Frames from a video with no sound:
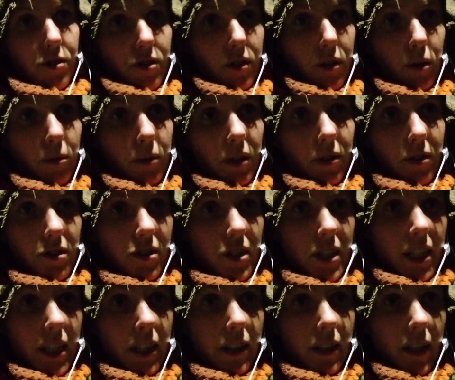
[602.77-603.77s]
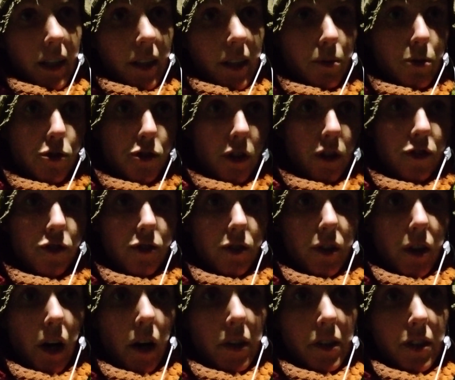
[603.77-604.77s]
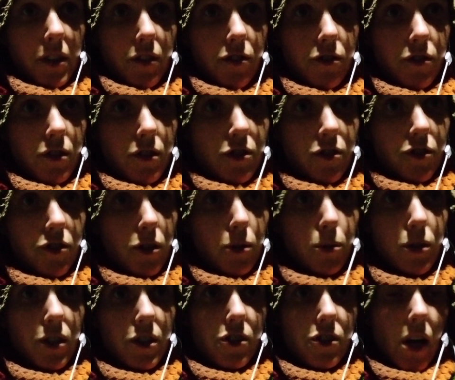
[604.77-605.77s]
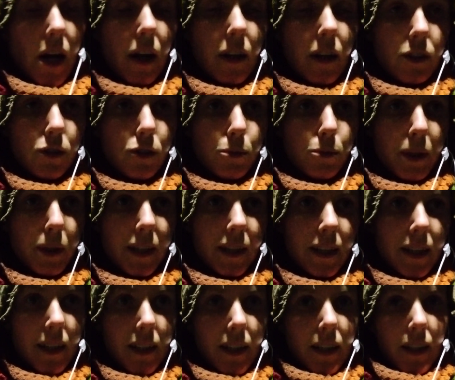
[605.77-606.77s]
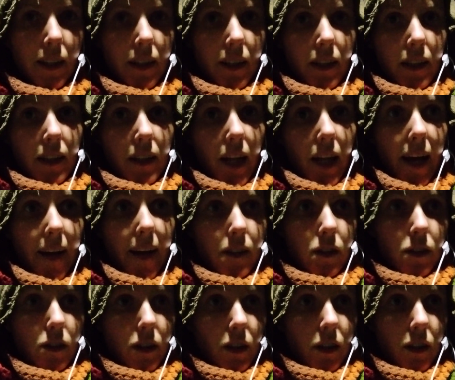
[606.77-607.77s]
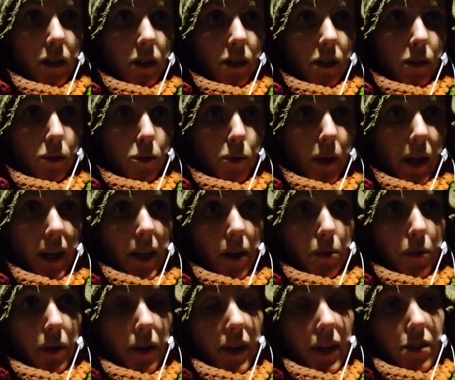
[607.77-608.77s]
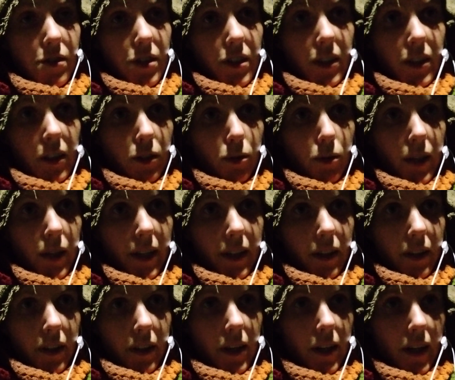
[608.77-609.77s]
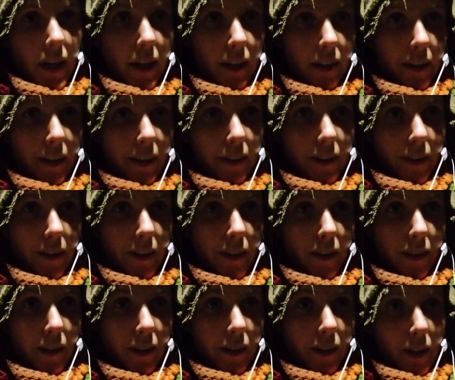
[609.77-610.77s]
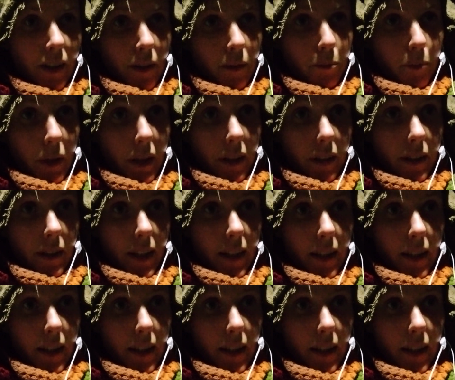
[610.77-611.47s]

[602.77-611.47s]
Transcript: So we were sitting there. He was also an artist. He showed his art to me. And while we were sitting together, he had like a the